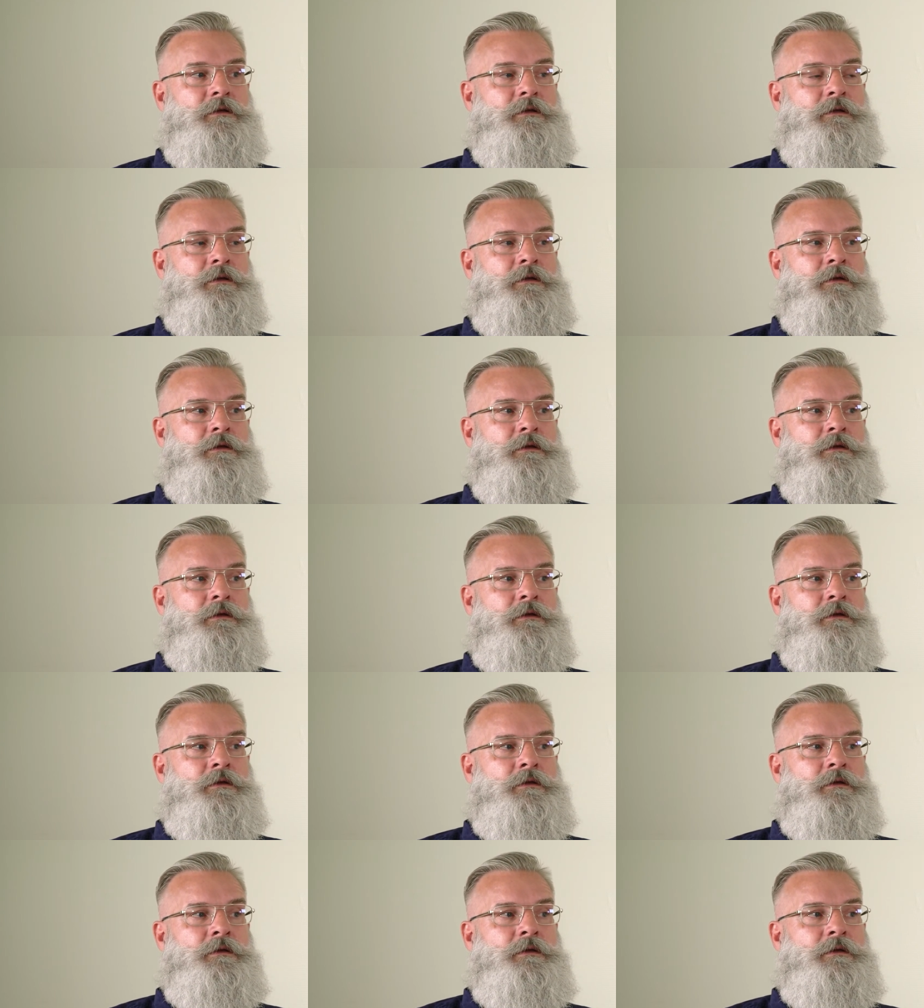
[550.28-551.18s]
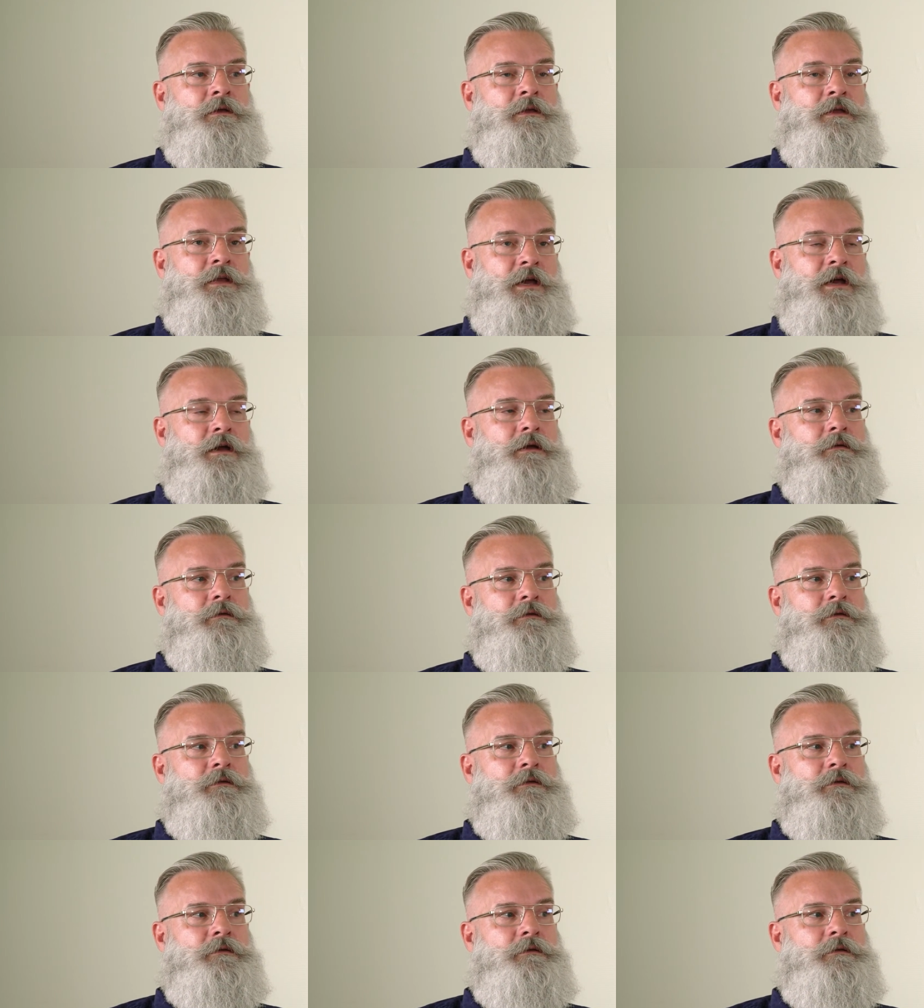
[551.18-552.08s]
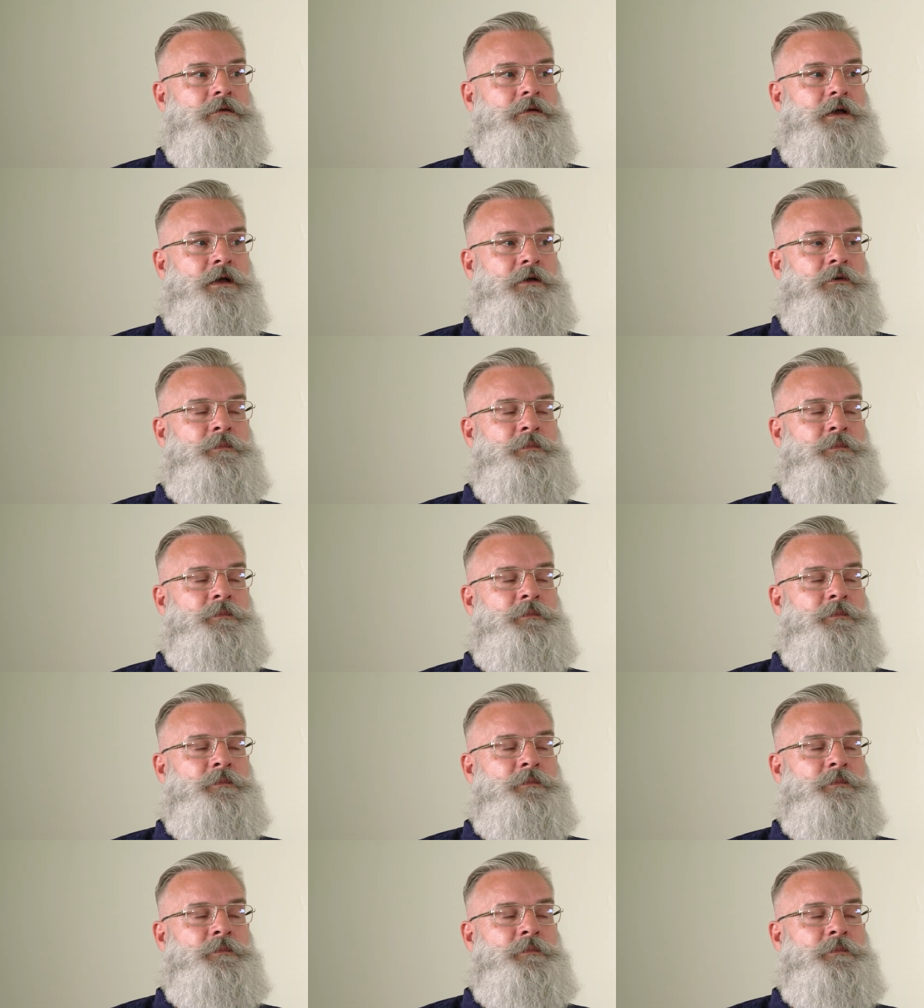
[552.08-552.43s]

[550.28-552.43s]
of the church already? Yeah? She was, okay. I